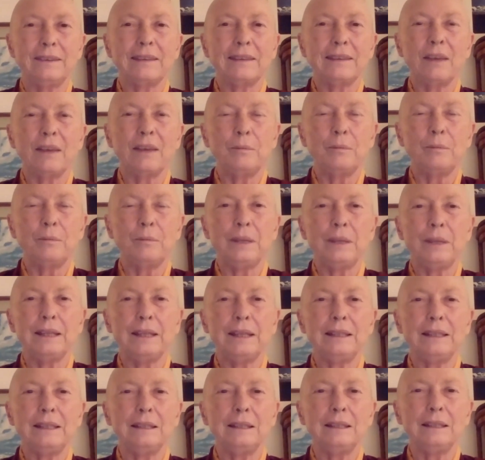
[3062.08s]
have
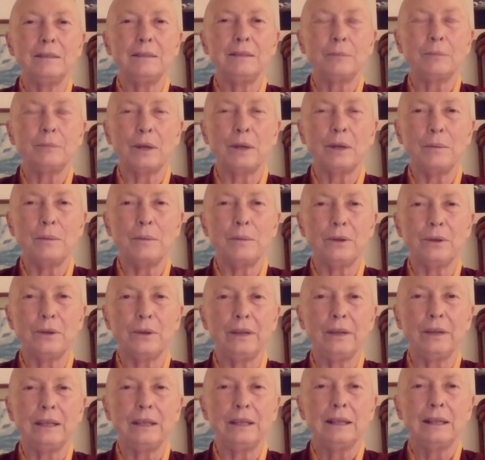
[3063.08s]
been
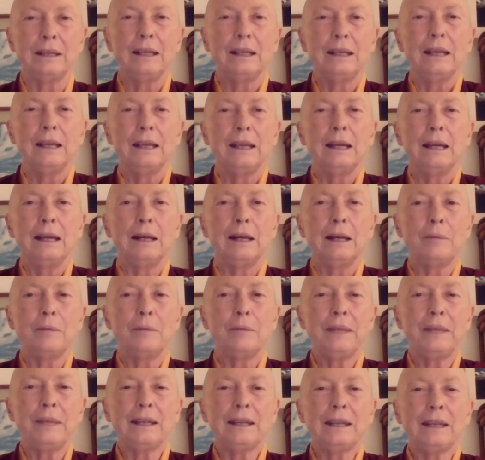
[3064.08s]
primary uh,
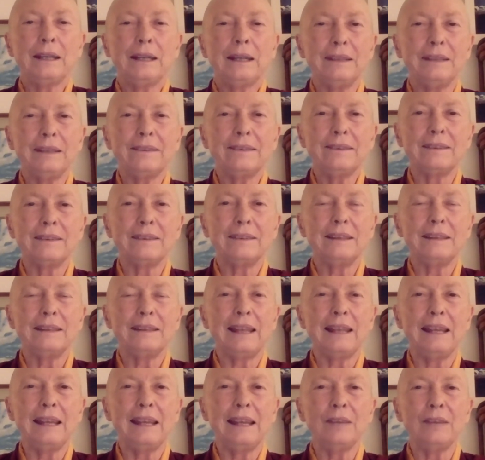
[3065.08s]
because
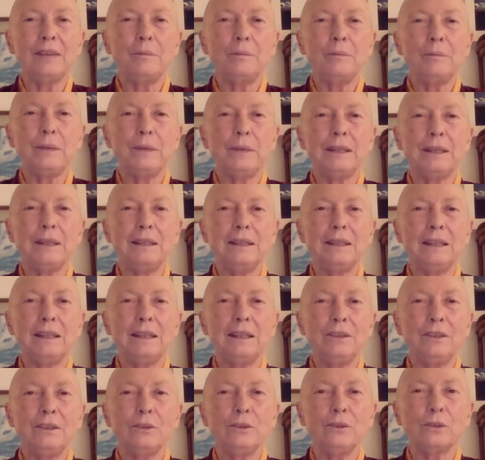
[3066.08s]
they have been
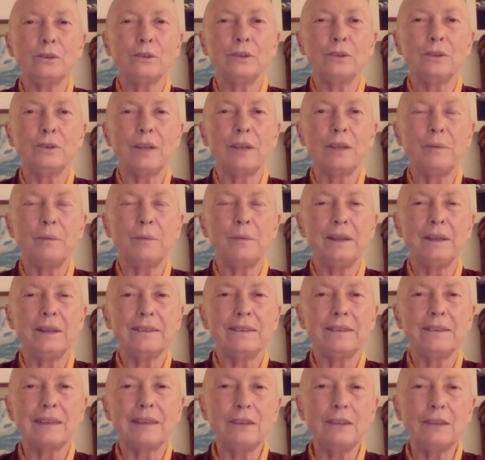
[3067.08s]
integral, they have been
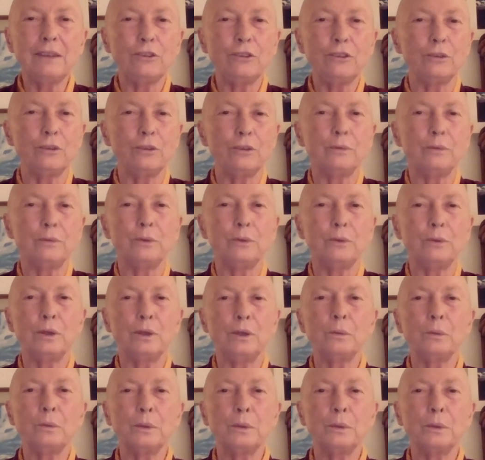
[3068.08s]
essential for
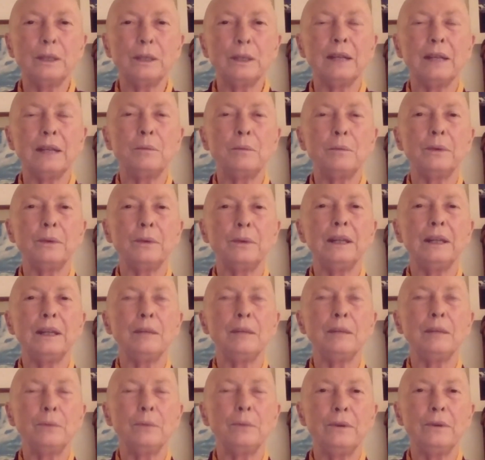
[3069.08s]
our work in
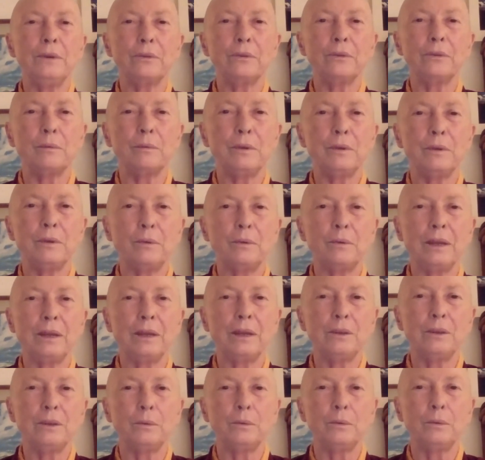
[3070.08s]
bringing Buddhist women
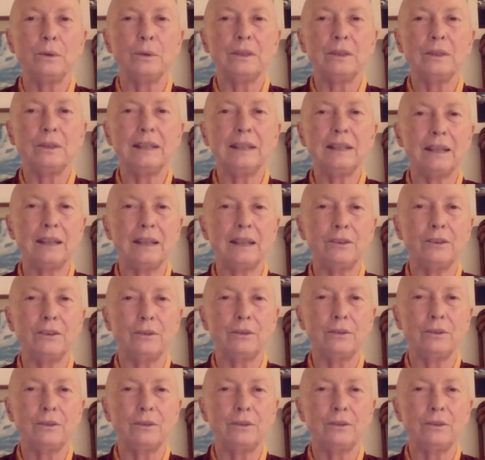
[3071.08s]
around the world together.